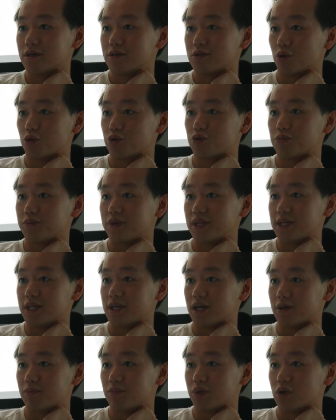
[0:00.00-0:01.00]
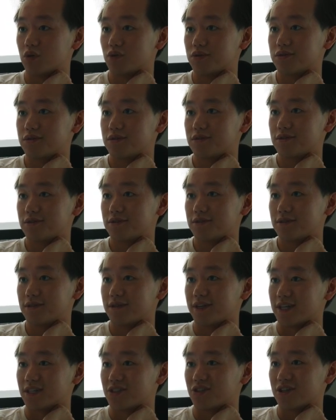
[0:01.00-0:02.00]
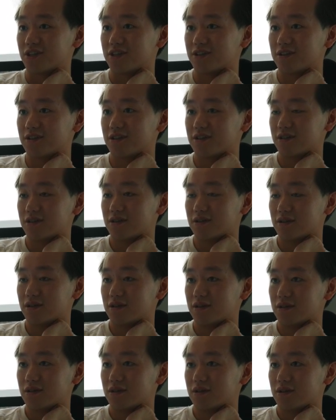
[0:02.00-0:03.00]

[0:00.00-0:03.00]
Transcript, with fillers: social media posts testing. Yeah.